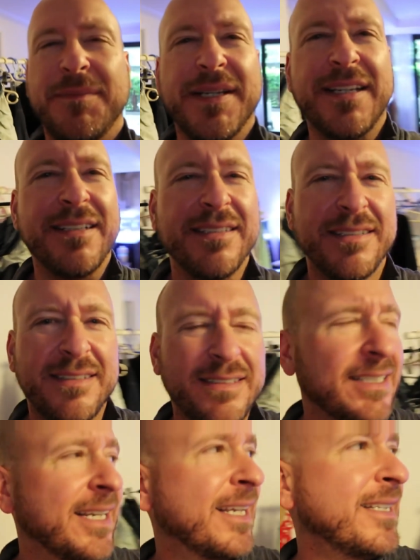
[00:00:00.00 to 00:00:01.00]
because
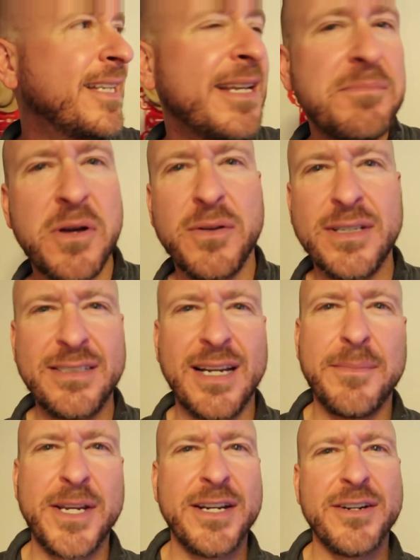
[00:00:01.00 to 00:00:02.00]
in Ningbo this
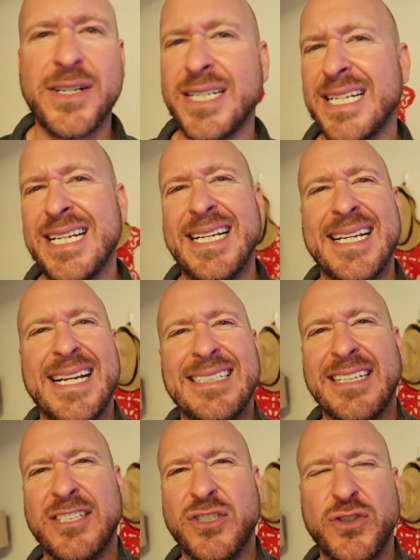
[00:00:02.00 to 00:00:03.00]
time of year,
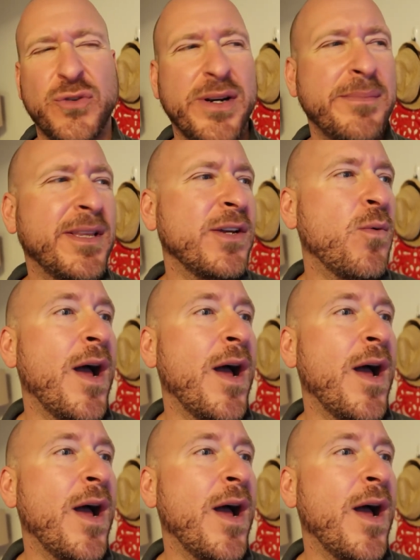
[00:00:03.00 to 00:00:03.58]
it's extremely